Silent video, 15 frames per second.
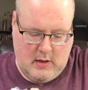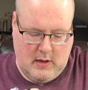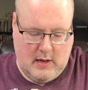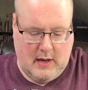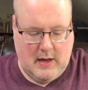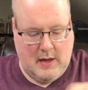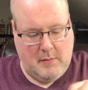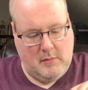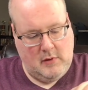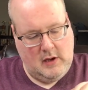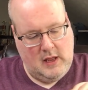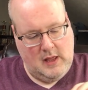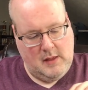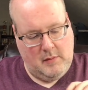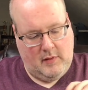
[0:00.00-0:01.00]

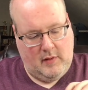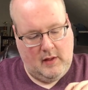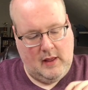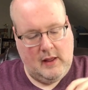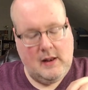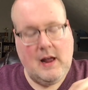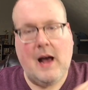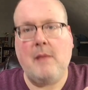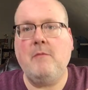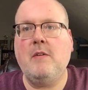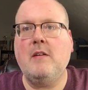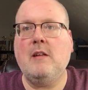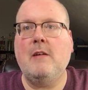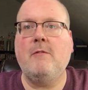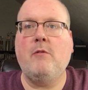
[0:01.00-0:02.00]
DMC
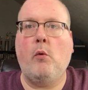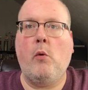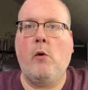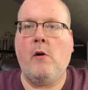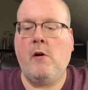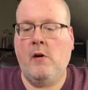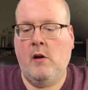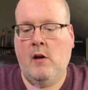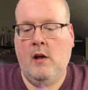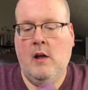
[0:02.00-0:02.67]
954.